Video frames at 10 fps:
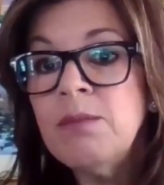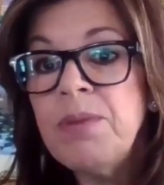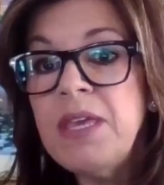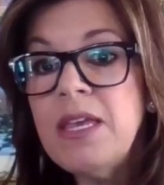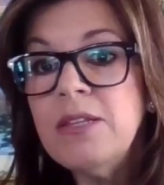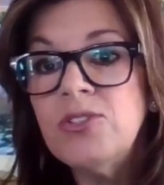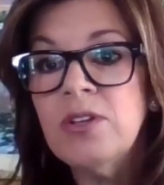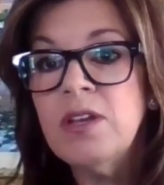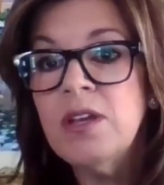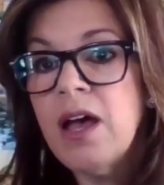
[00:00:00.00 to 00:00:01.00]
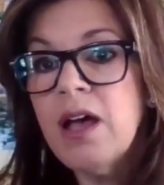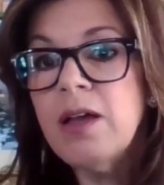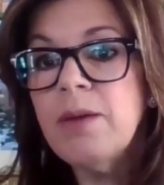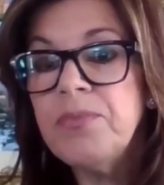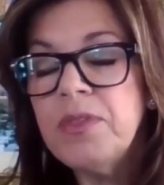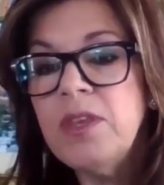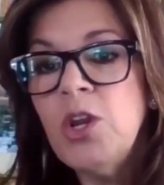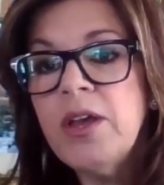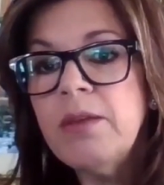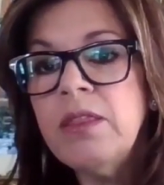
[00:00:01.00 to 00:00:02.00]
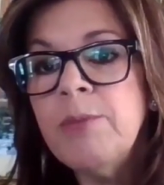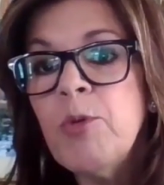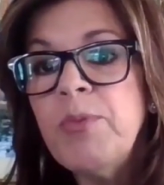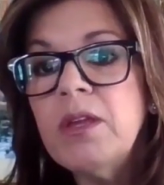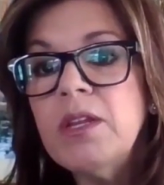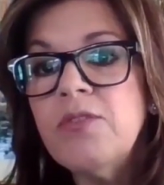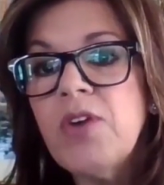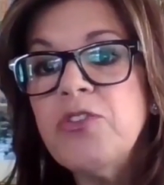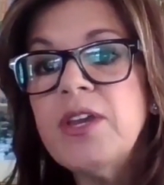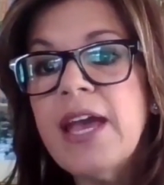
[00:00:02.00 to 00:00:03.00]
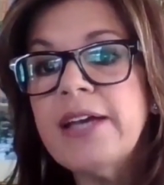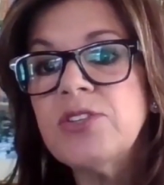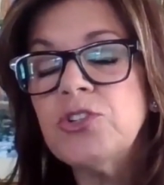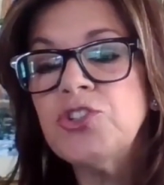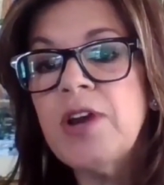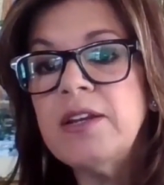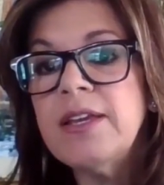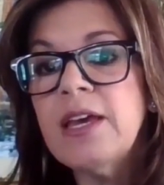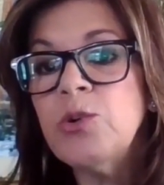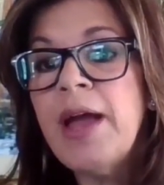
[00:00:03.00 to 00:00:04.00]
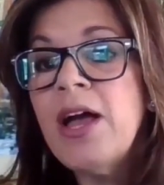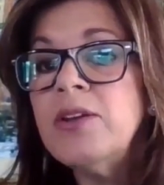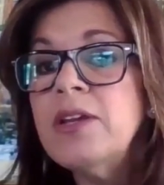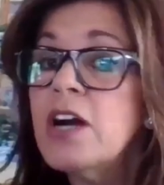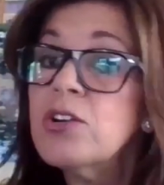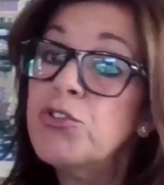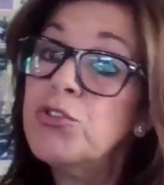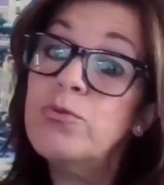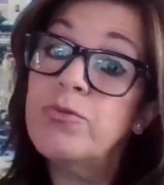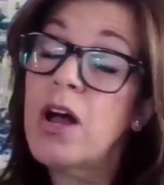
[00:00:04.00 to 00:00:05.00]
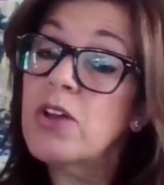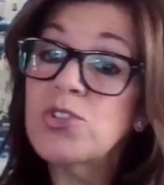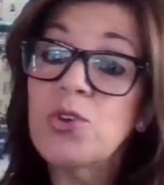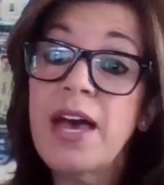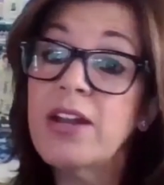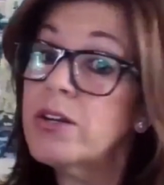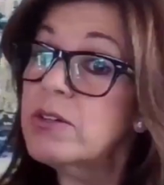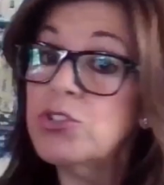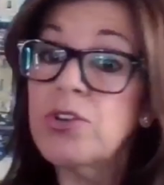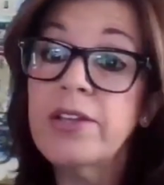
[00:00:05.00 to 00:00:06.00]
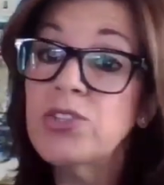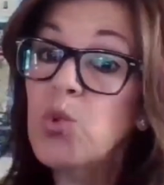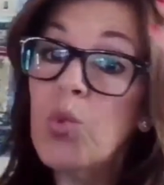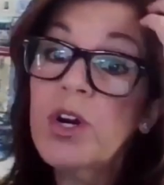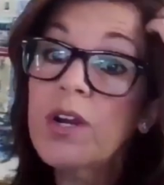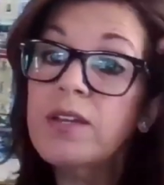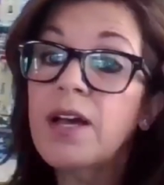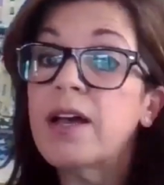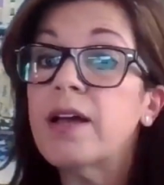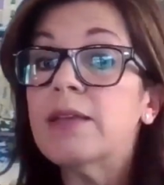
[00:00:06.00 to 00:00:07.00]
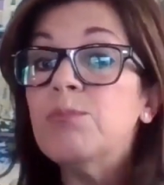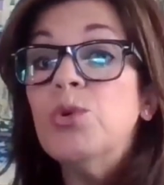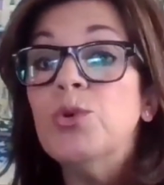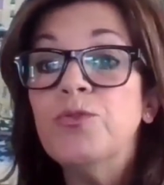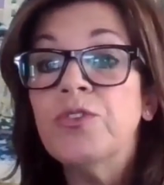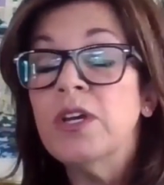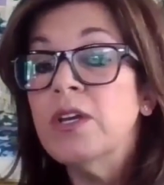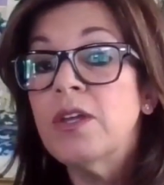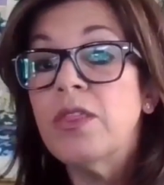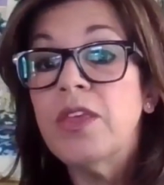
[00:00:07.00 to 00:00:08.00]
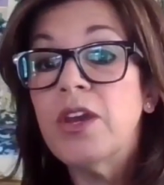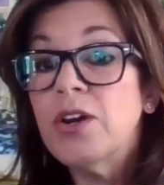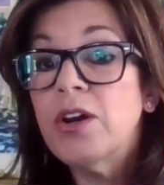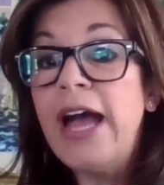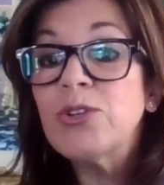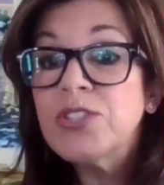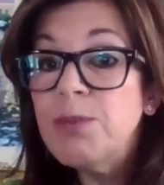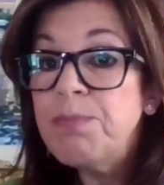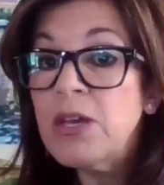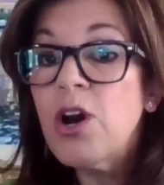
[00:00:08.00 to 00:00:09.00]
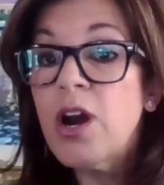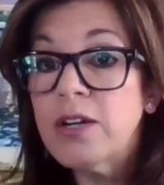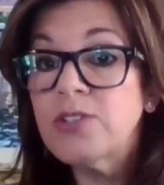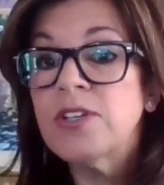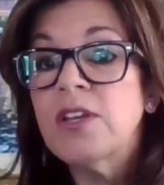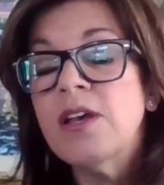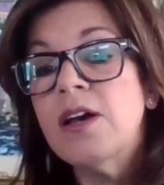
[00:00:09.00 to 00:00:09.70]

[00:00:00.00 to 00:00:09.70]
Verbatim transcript: it impedes um, you know, the mobility of other guests that are trying to get around and our crew also that are trying to work uh, and move their housekeeping carts.